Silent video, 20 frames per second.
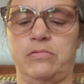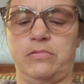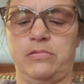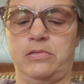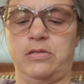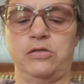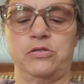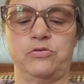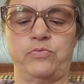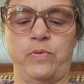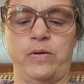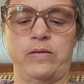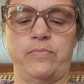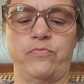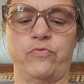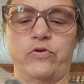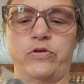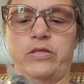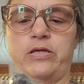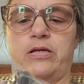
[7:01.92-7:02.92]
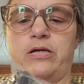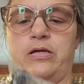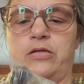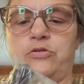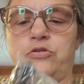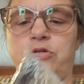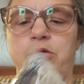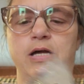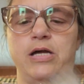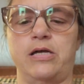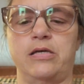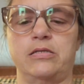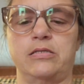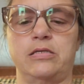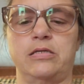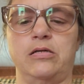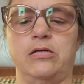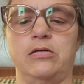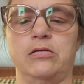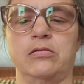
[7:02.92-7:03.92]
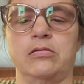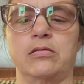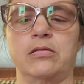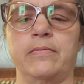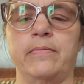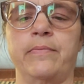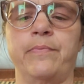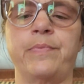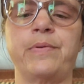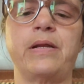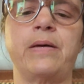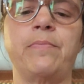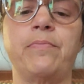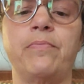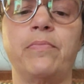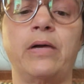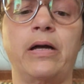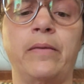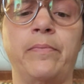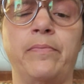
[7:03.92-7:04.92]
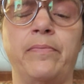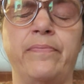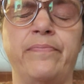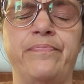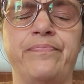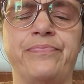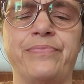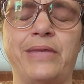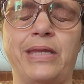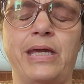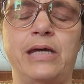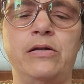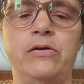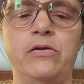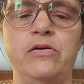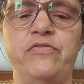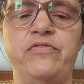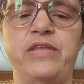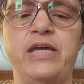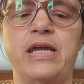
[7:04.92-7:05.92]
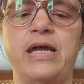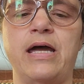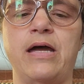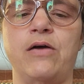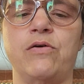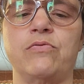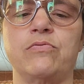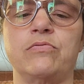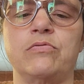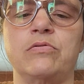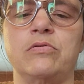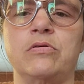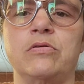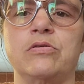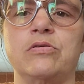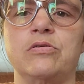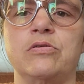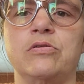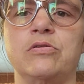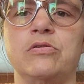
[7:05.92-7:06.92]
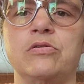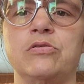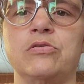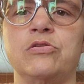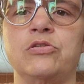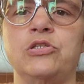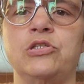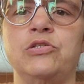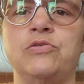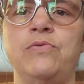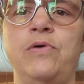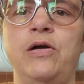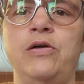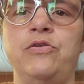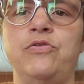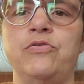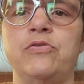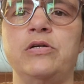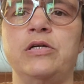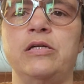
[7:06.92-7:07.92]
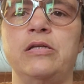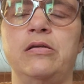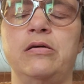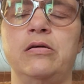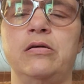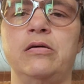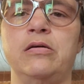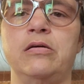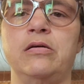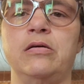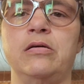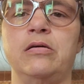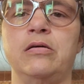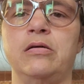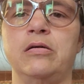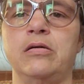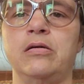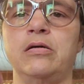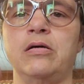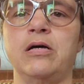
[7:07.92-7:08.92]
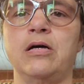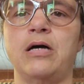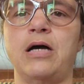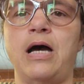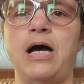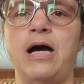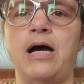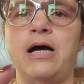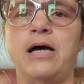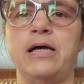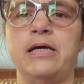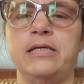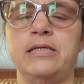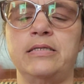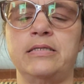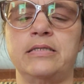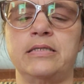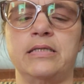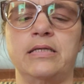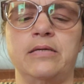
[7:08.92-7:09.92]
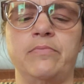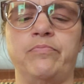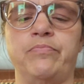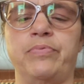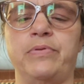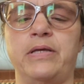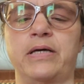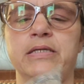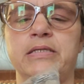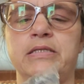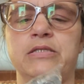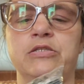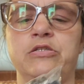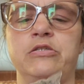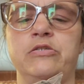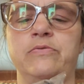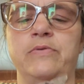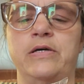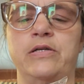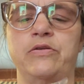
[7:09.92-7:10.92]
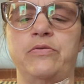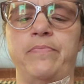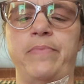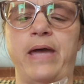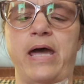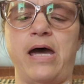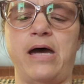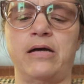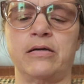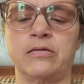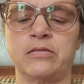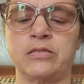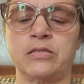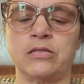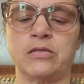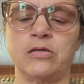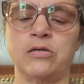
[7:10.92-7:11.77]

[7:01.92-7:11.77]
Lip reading: There's way more than 100 eyes here, but I don't know if they count 200 eyes plus 200 backs,